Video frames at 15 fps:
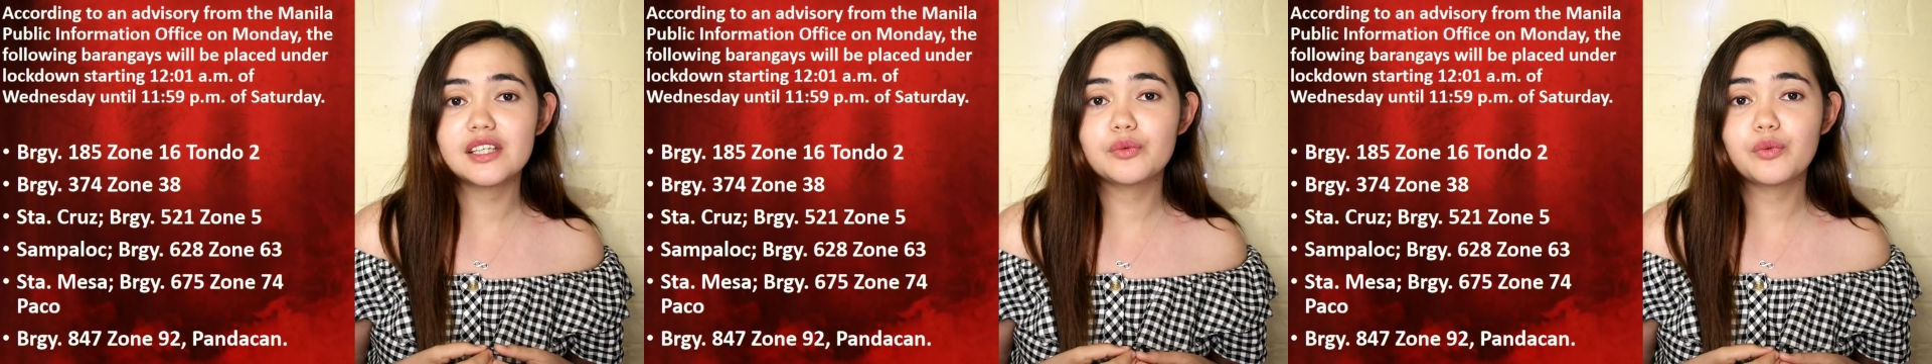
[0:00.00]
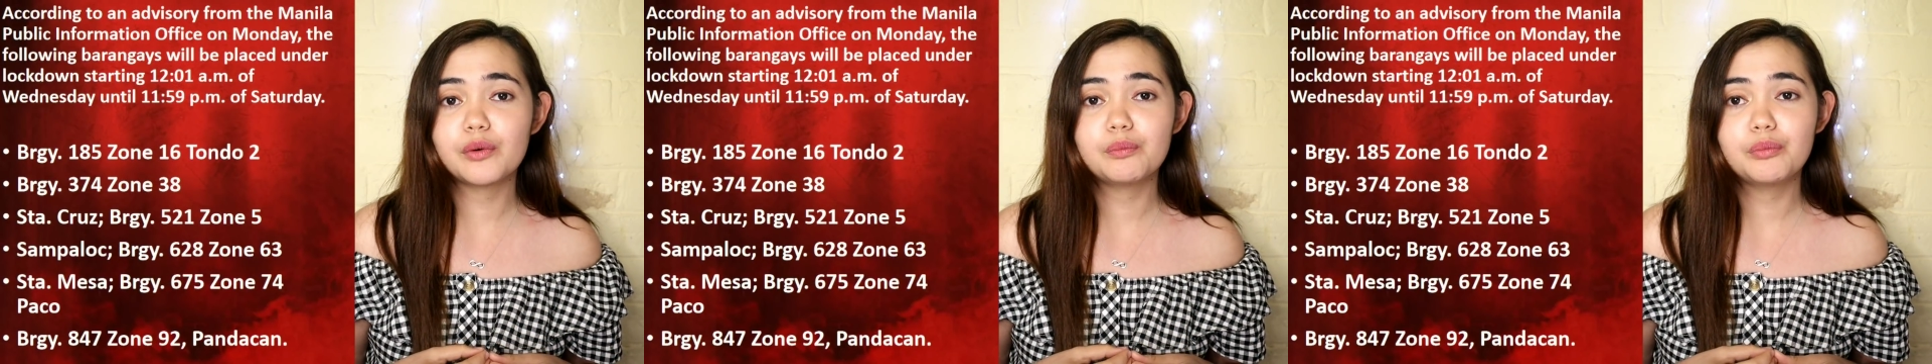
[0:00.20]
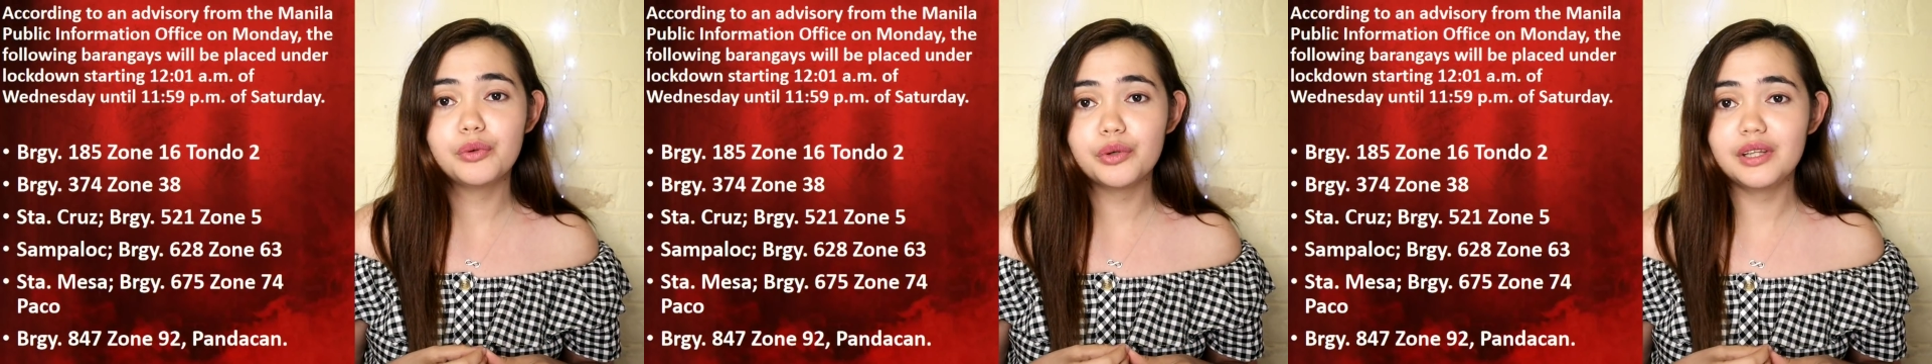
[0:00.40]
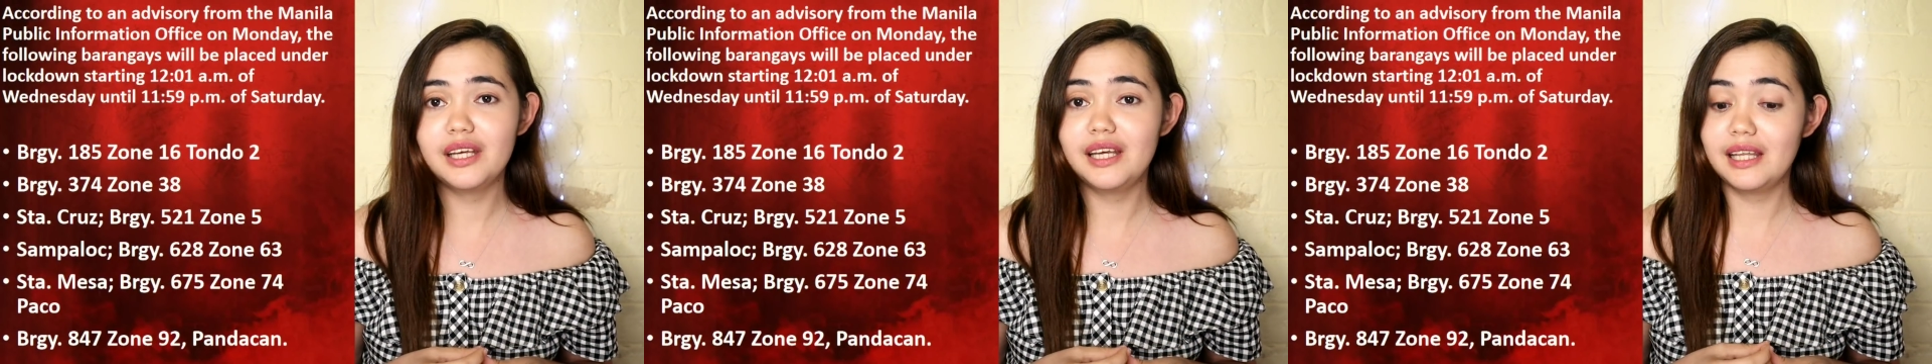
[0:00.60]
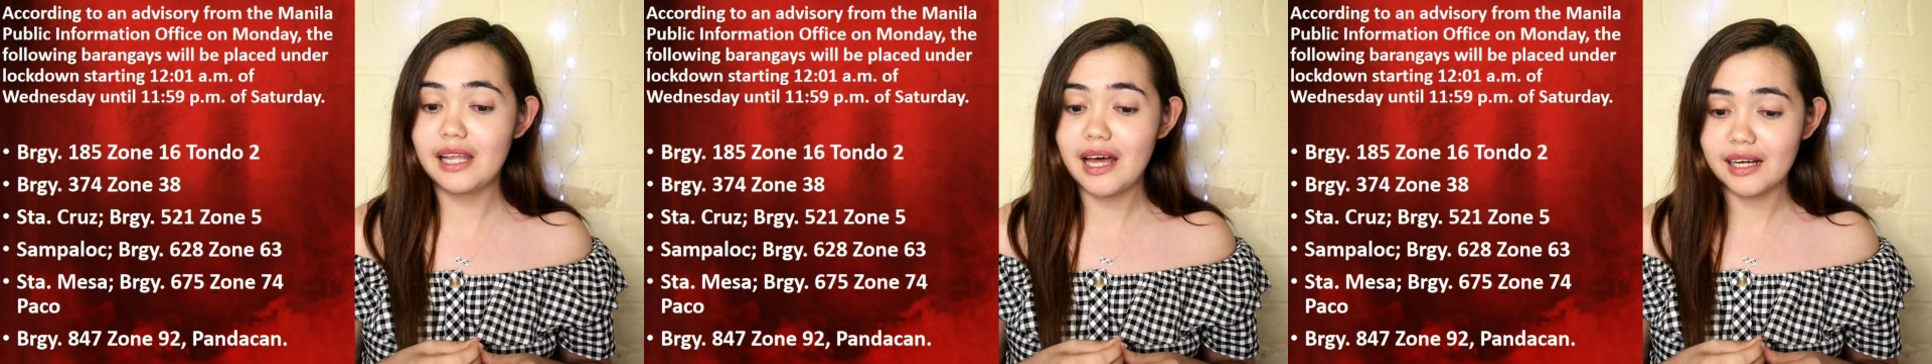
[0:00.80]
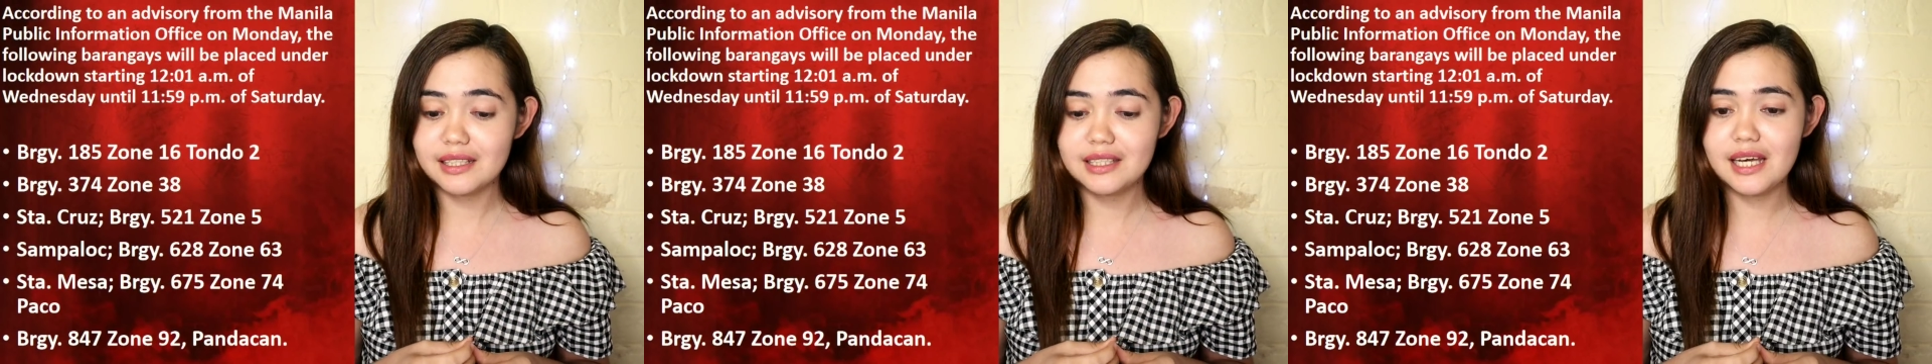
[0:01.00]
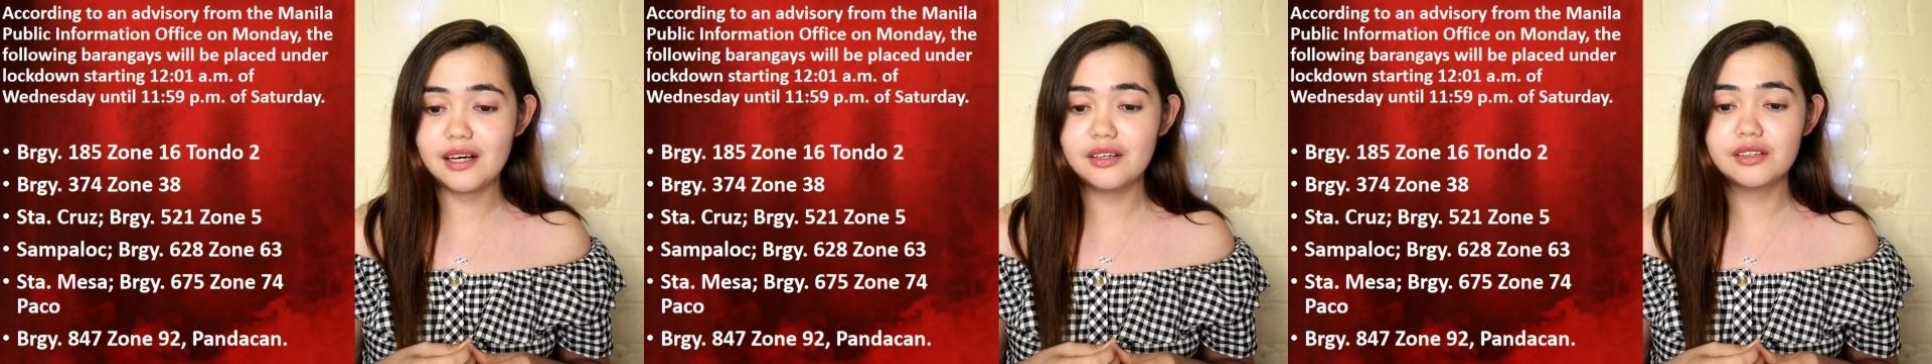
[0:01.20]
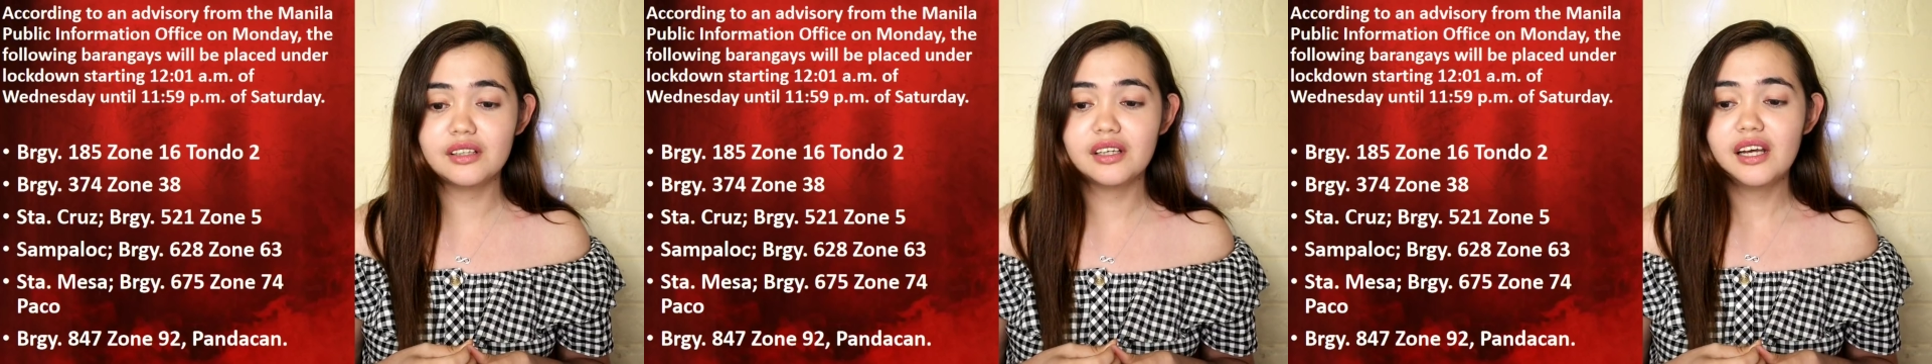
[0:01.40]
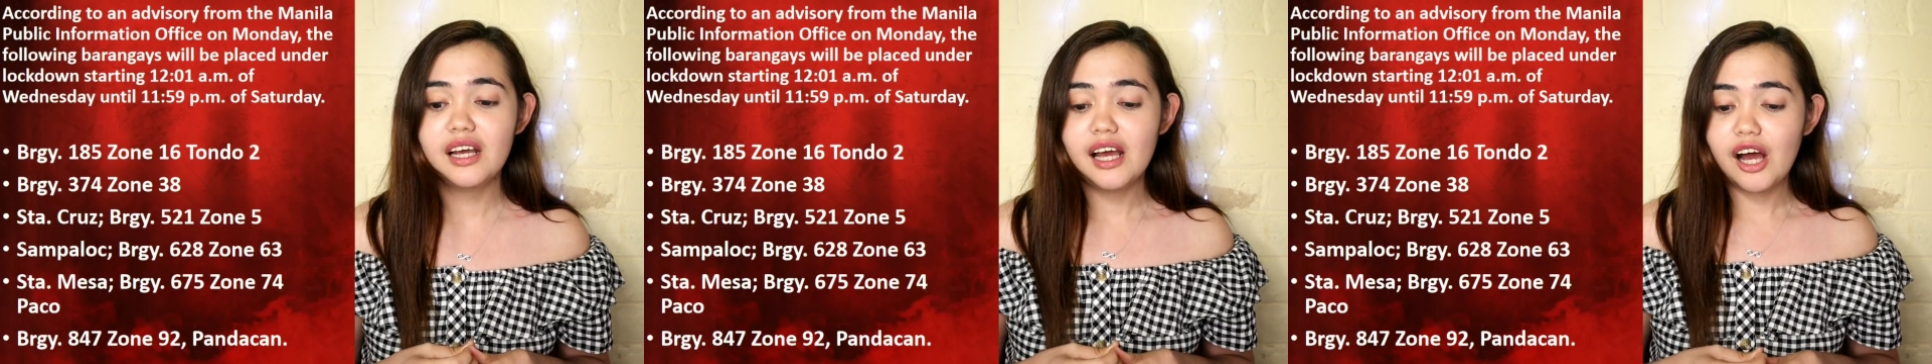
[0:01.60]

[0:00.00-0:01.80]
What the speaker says: were put in lockdown.